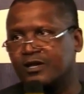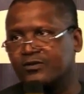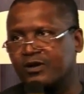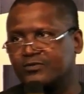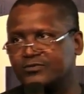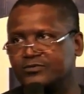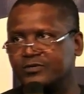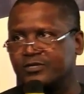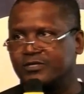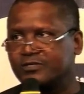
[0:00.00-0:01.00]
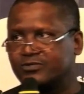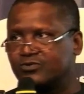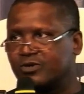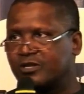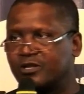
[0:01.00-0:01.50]
And you have to really
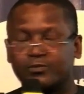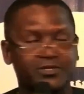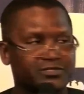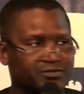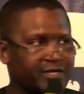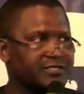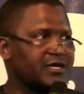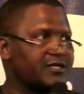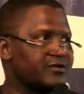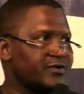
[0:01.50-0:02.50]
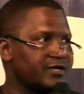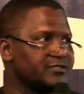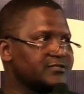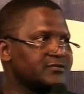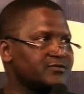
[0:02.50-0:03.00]
do your numbers right,
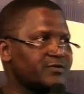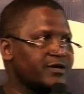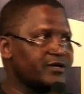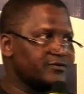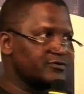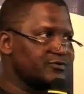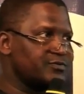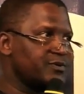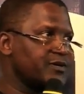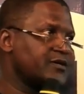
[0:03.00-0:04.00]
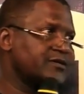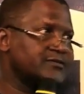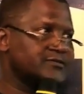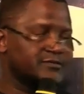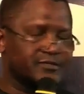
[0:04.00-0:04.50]
otherwise you might end
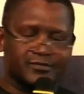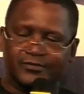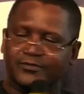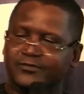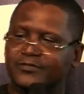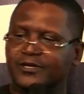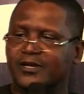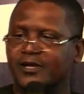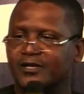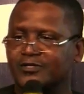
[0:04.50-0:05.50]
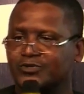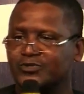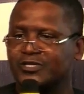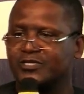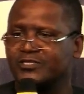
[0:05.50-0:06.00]
up, you know,
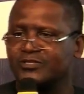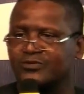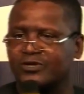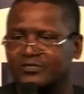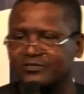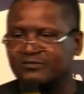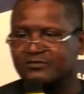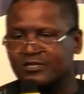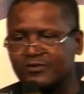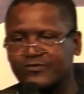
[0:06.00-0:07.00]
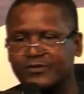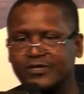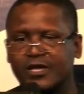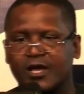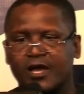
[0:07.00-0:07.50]
shortchanging
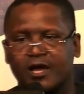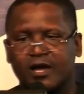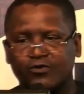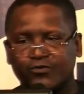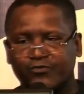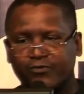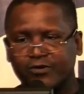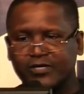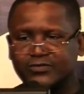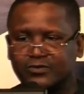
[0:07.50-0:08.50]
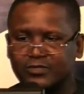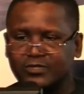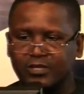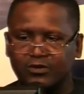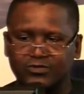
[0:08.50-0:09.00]
yourself. And we focus
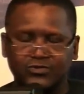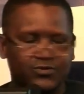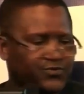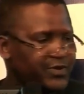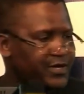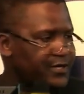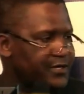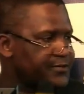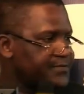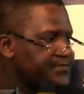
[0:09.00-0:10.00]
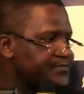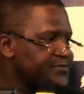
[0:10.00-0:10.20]
on a lot of,